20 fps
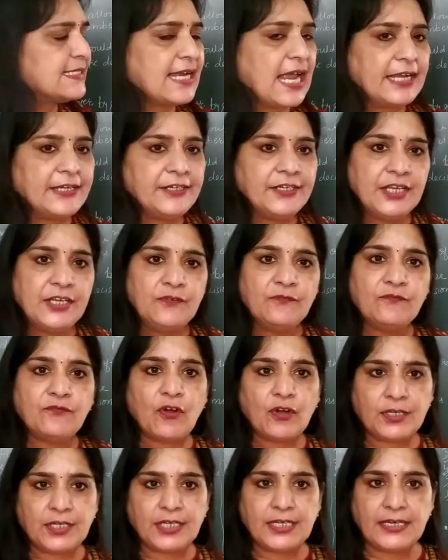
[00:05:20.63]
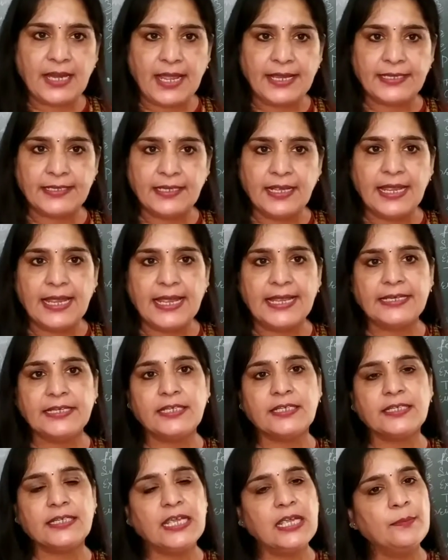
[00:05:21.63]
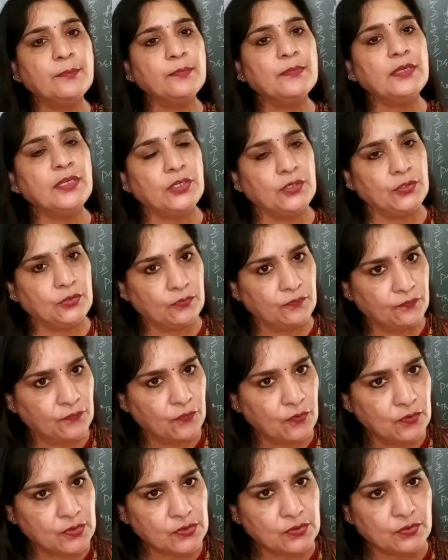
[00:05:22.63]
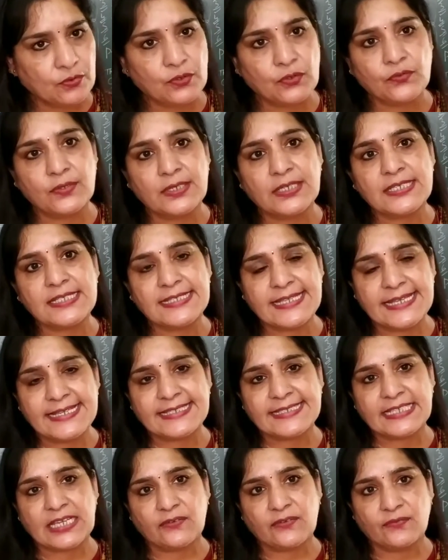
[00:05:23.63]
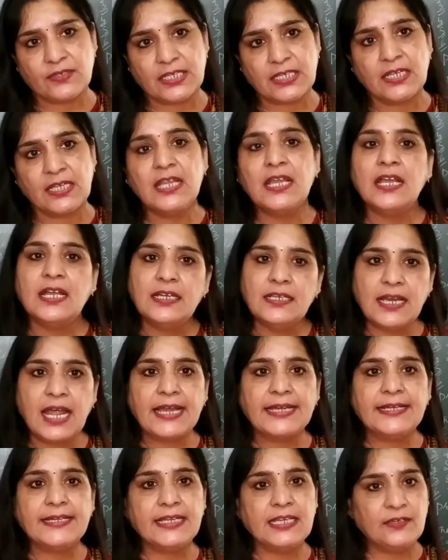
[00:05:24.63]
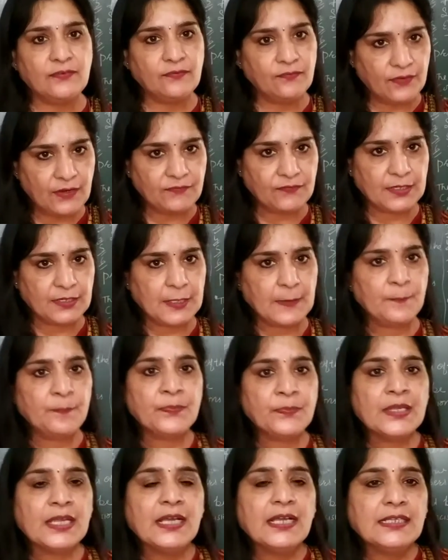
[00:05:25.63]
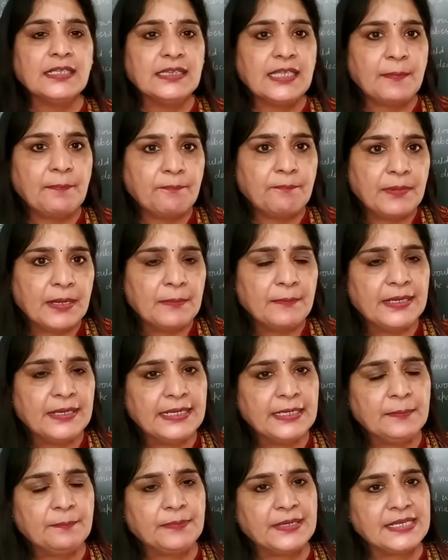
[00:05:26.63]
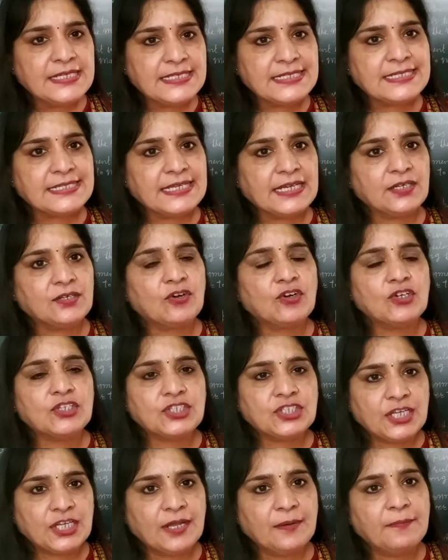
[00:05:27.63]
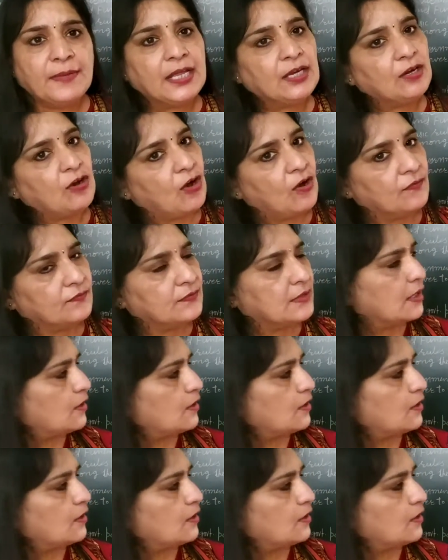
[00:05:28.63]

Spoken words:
1949 and it came into force on 26 January 1950. The permanent president or chairman of the